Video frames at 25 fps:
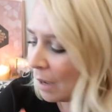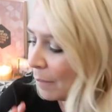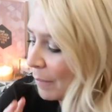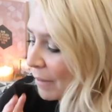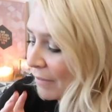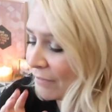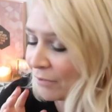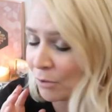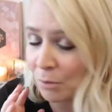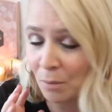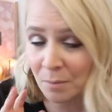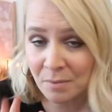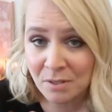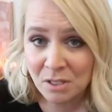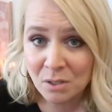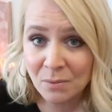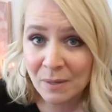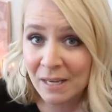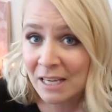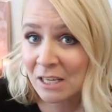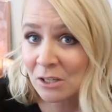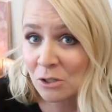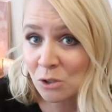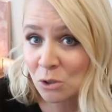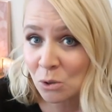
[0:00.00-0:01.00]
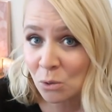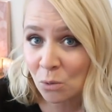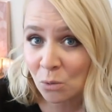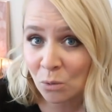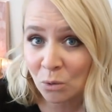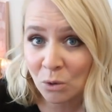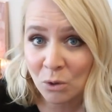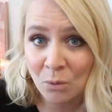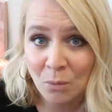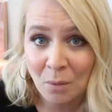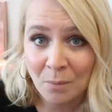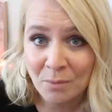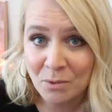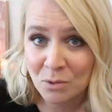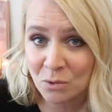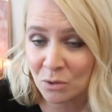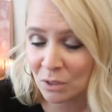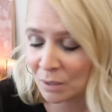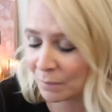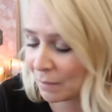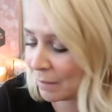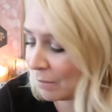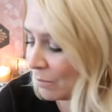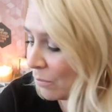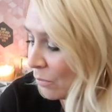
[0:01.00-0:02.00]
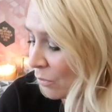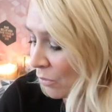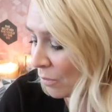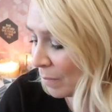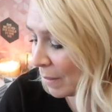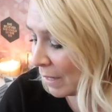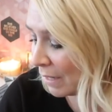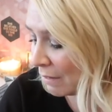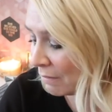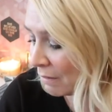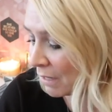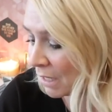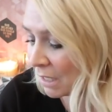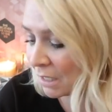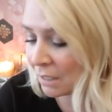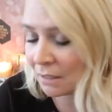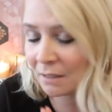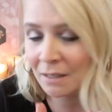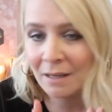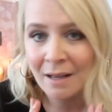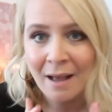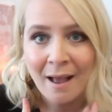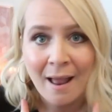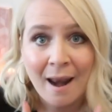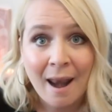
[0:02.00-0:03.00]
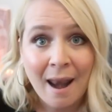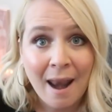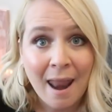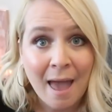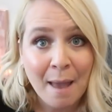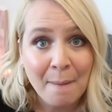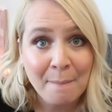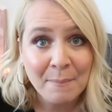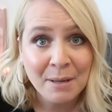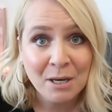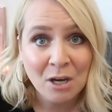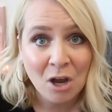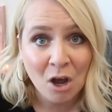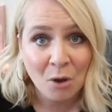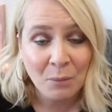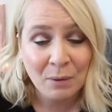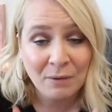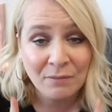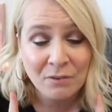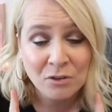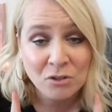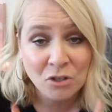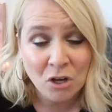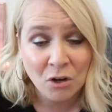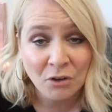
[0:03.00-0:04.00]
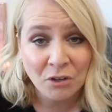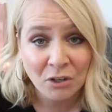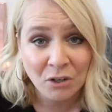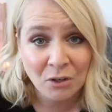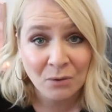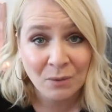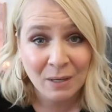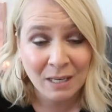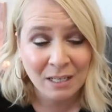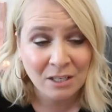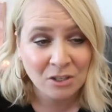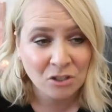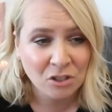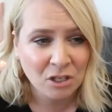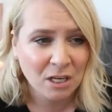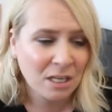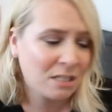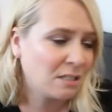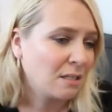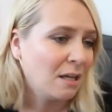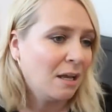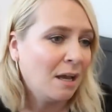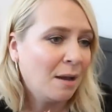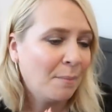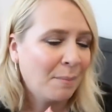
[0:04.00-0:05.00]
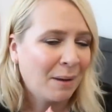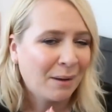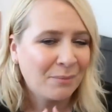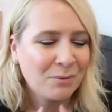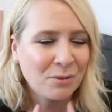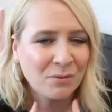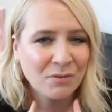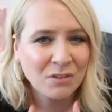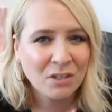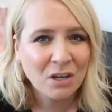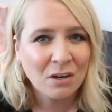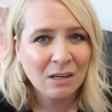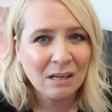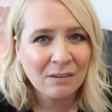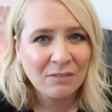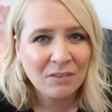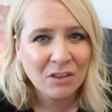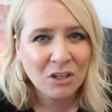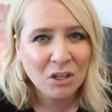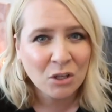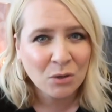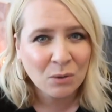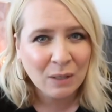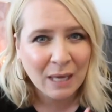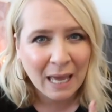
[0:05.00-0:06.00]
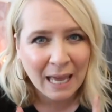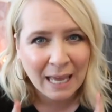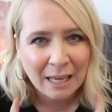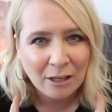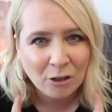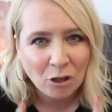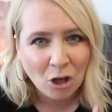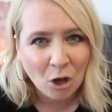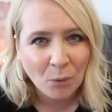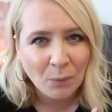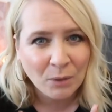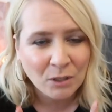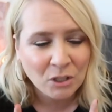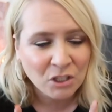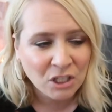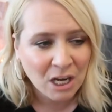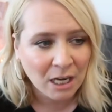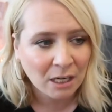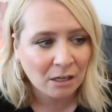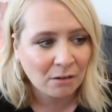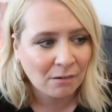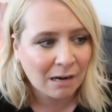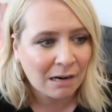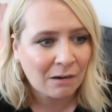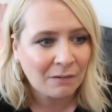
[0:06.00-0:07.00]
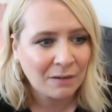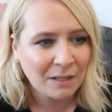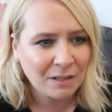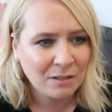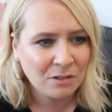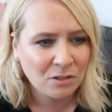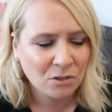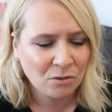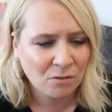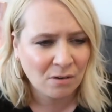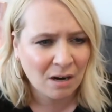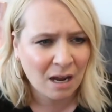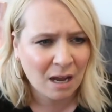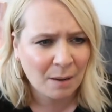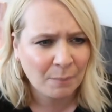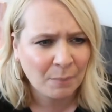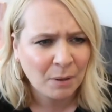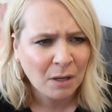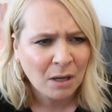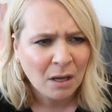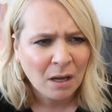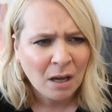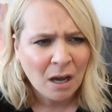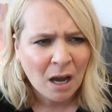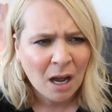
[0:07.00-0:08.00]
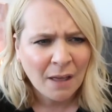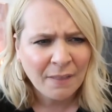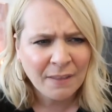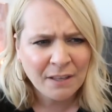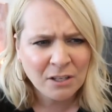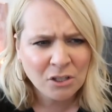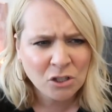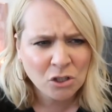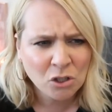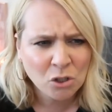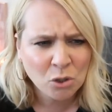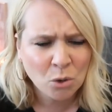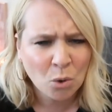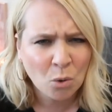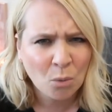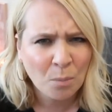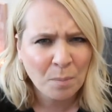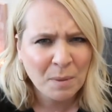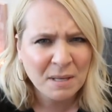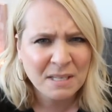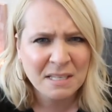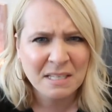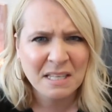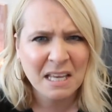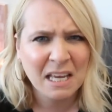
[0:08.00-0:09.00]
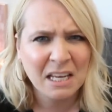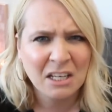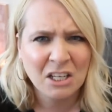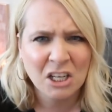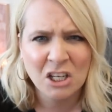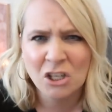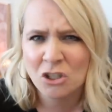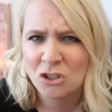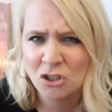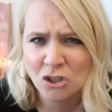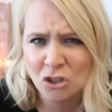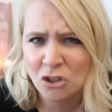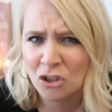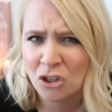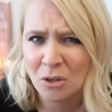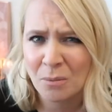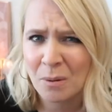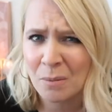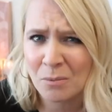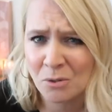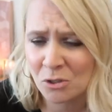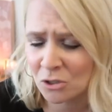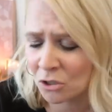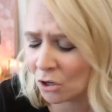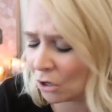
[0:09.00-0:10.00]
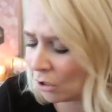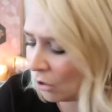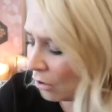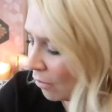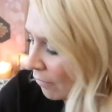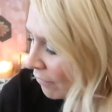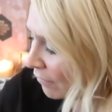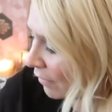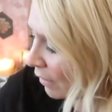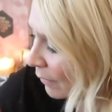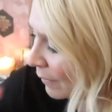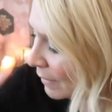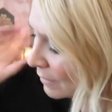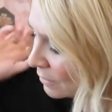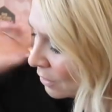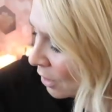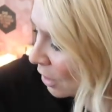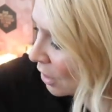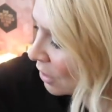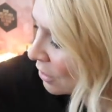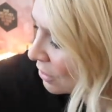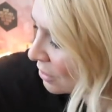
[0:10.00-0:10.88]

But if you want me to do a Hinch haul or you want me to talk a bit more about her, let me know. If you don't know who Hinch is, perhaps if you don't live in the UK, go and check her out on Instagram. I think she's just called Mrs. Hinch. It should come up, she's got a lot of followers.